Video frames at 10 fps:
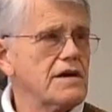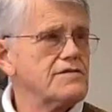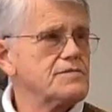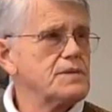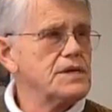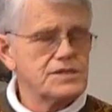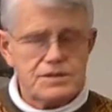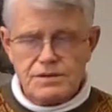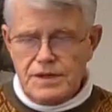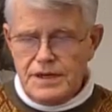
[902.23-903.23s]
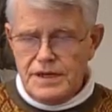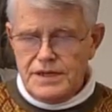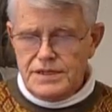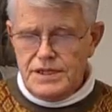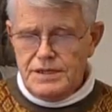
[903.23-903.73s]
of spiritual
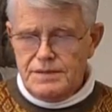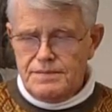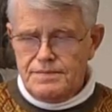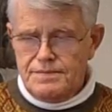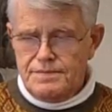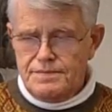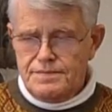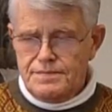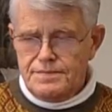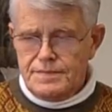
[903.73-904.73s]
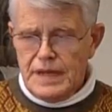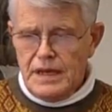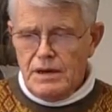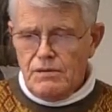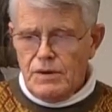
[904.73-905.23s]
energy.
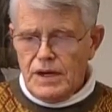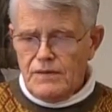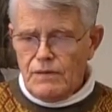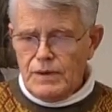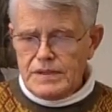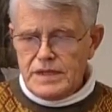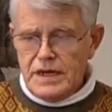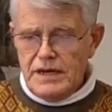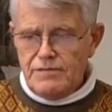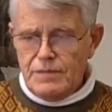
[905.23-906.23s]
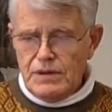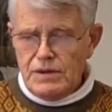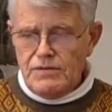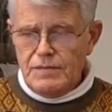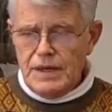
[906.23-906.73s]
Whatever one's life
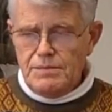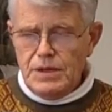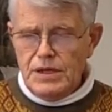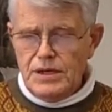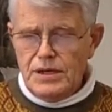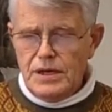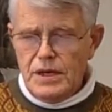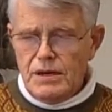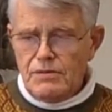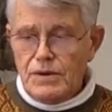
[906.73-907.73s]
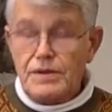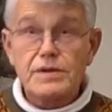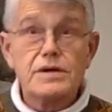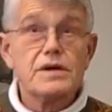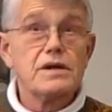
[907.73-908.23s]
motive may be, whether
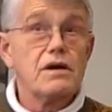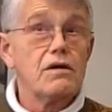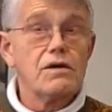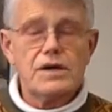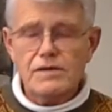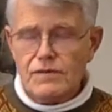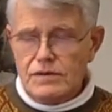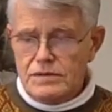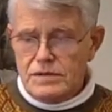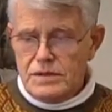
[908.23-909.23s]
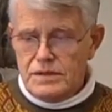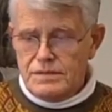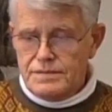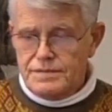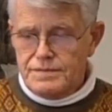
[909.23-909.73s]
good or evil,
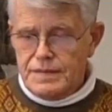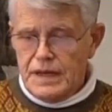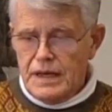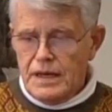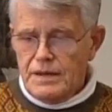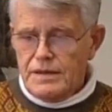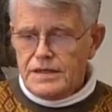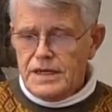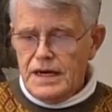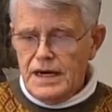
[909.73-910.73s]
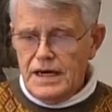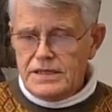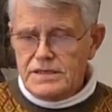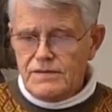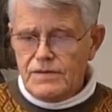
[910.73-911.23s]
the
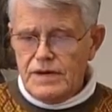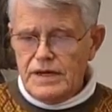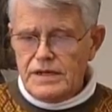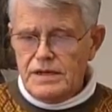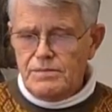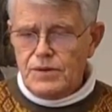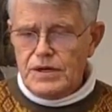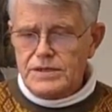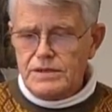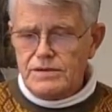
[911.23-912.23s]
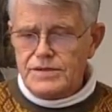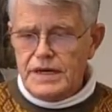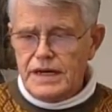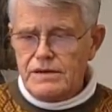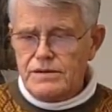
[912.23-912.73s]
tides of great impersonal
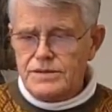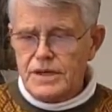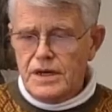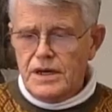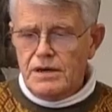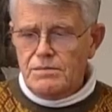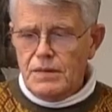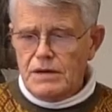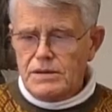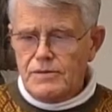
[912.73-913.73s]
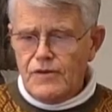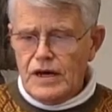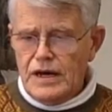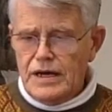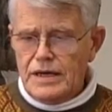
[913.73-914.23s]
cycles
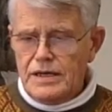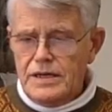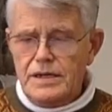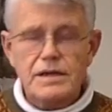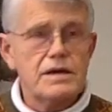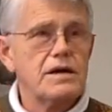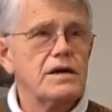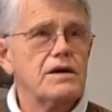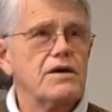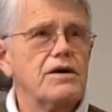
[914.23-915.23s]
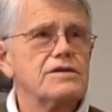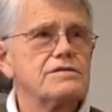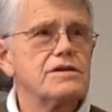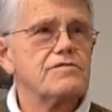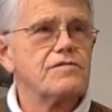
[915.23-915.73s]
multiply it
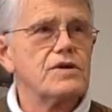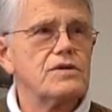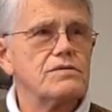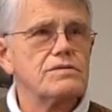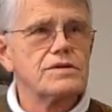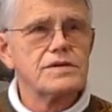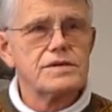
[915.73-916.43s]
100-fold.